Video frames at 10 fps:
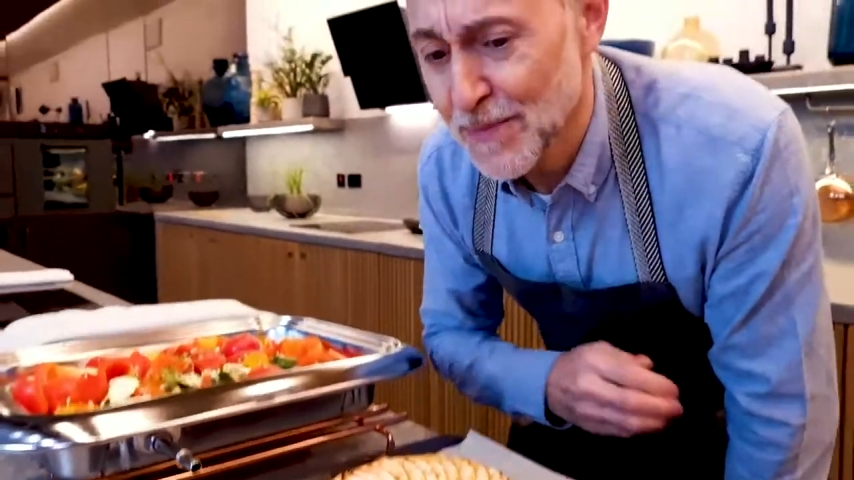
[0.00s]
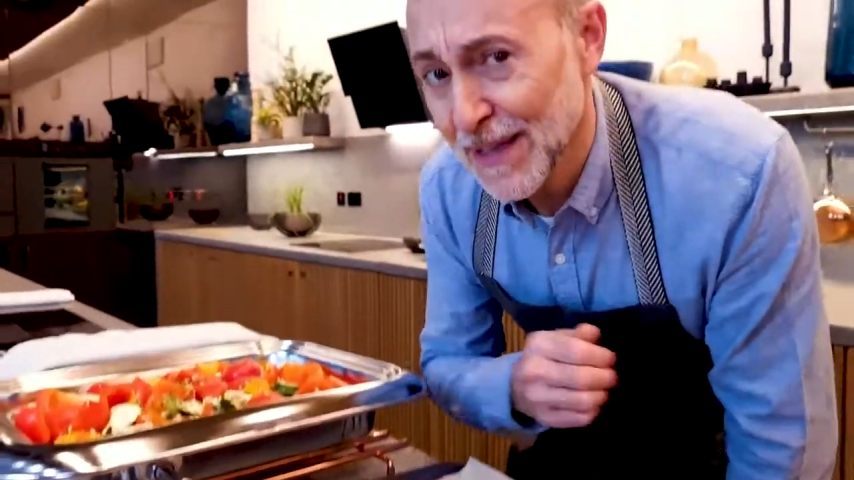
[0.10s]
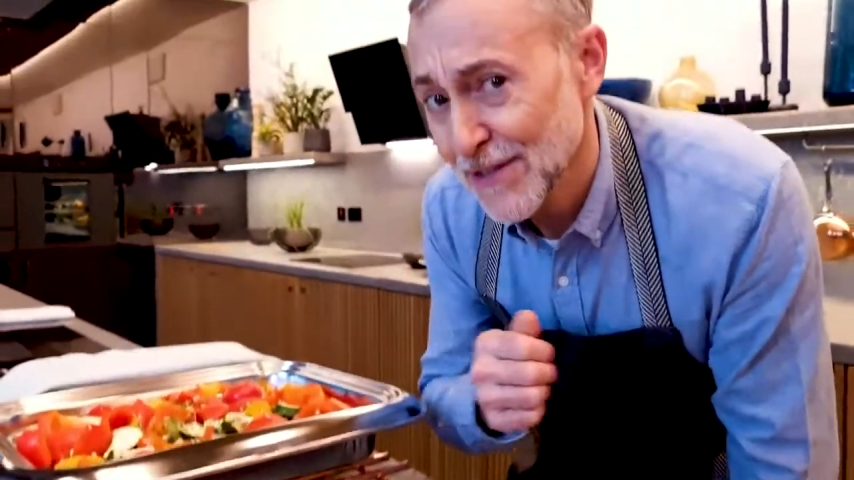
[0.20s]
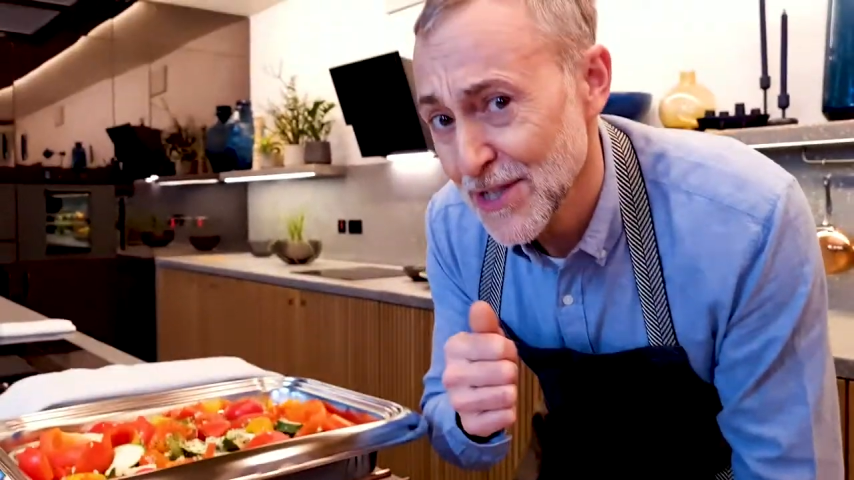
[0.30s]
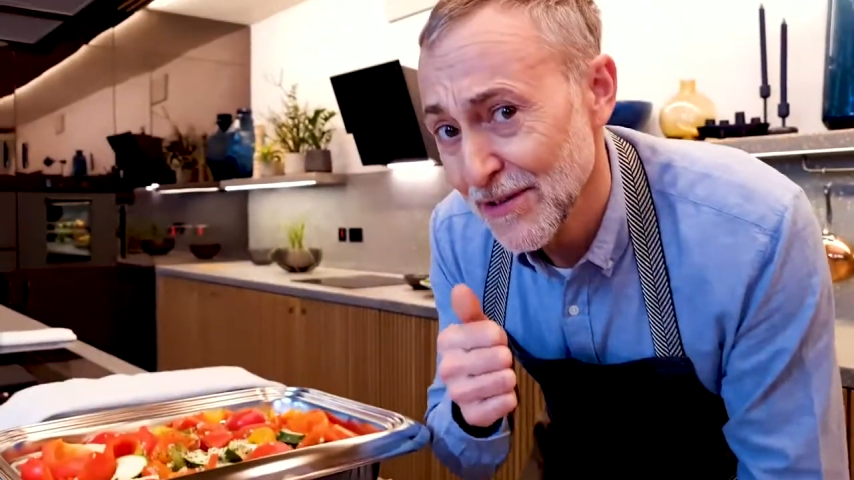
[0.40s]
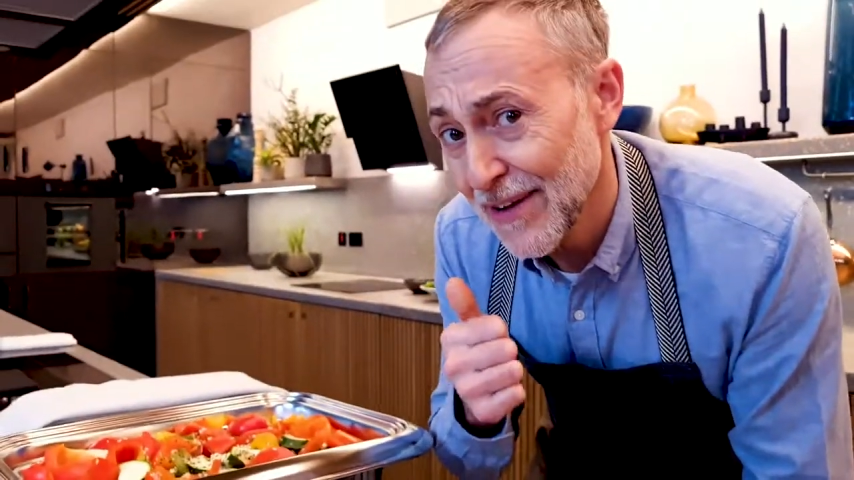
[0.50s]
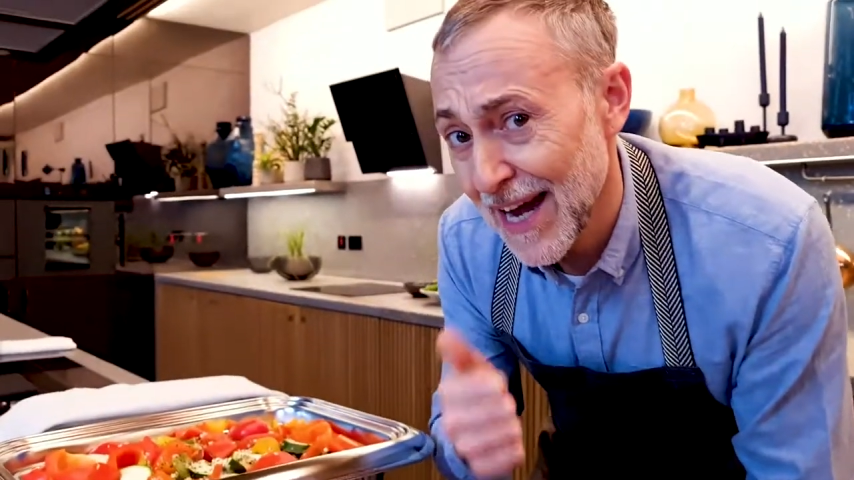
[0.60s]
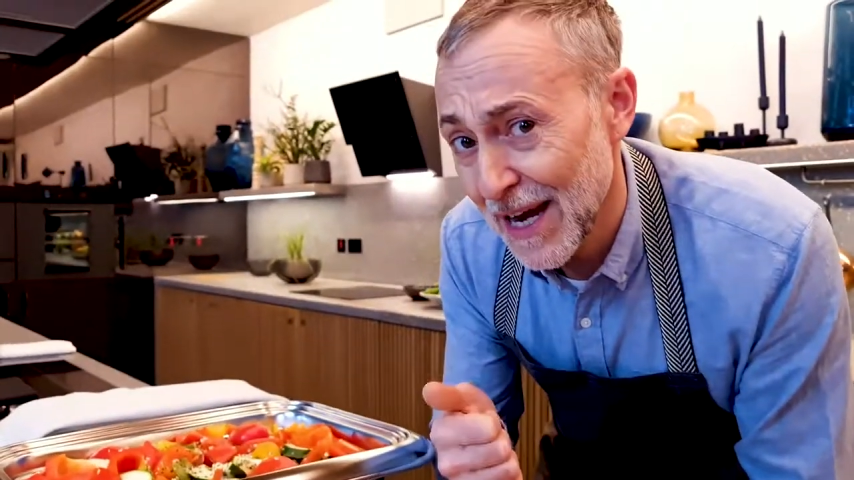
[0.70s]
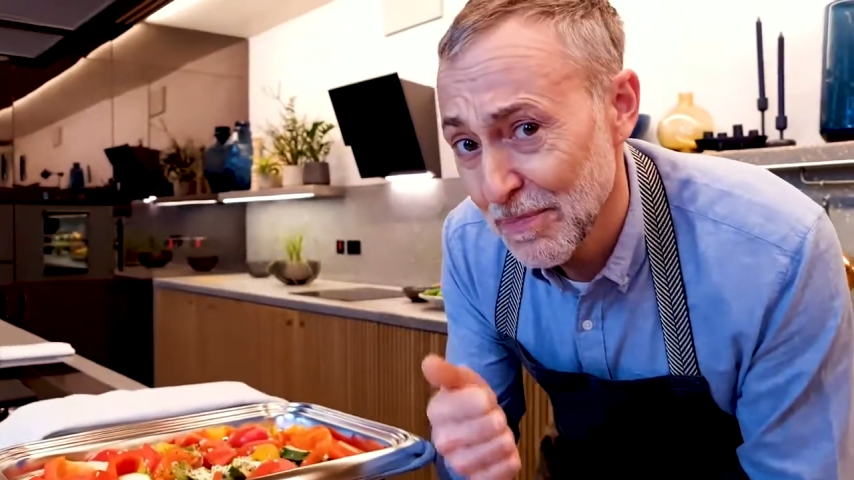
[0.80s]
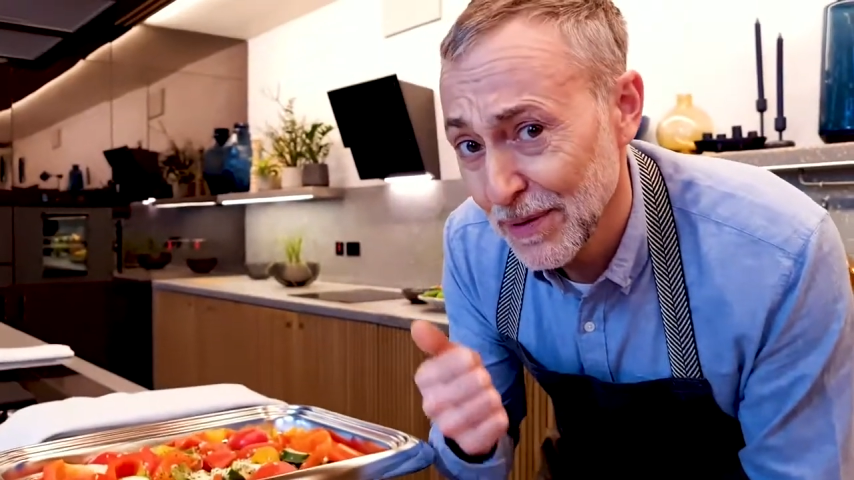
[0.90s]
smells of
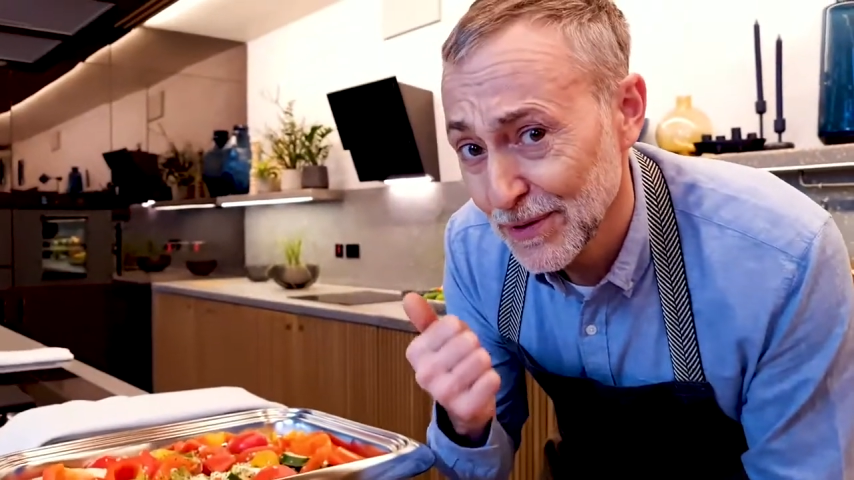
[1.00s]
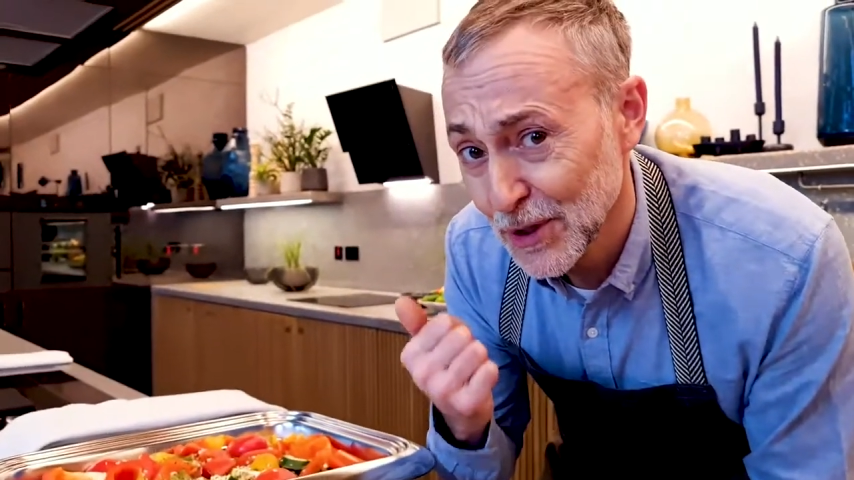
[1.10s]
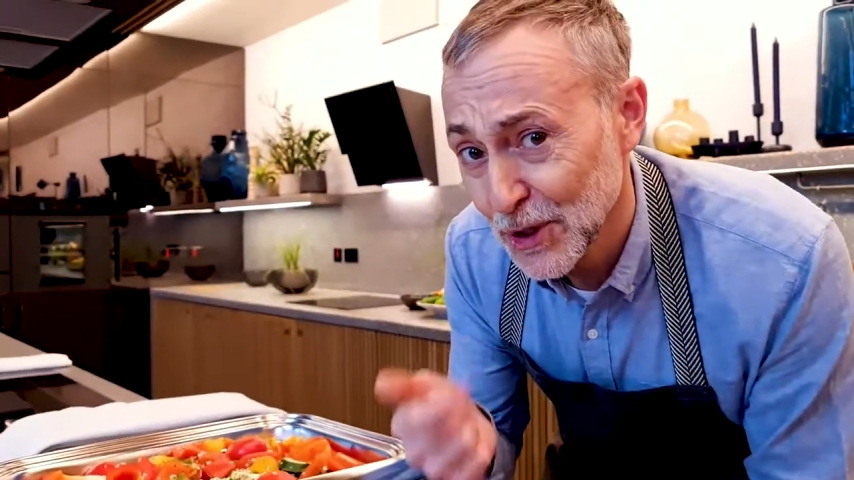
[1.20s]
apple,